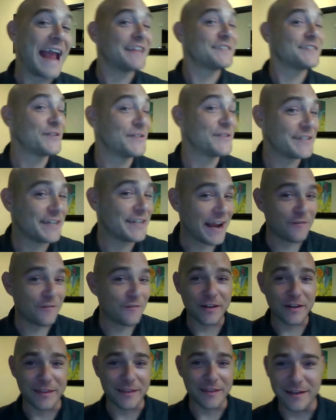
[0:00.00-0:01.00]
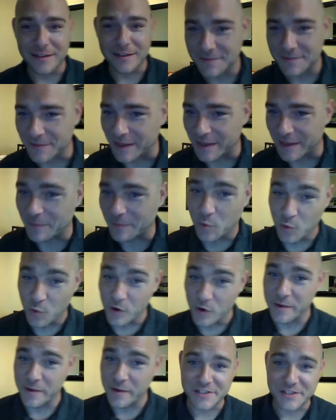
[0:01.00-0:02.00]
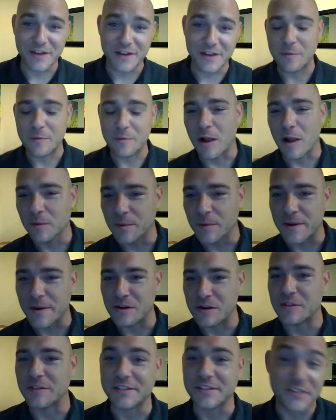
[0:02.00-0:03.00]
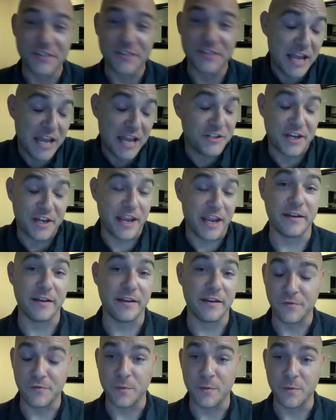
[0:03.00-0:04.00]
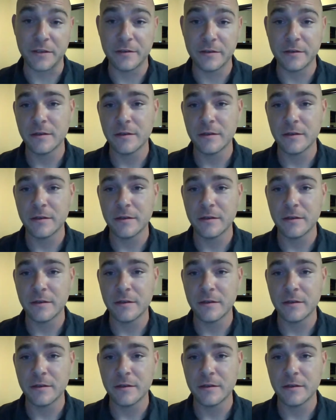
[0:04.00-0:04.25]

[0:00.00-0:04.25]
to everything, like, pretty much every problem on Earth is educate everyone.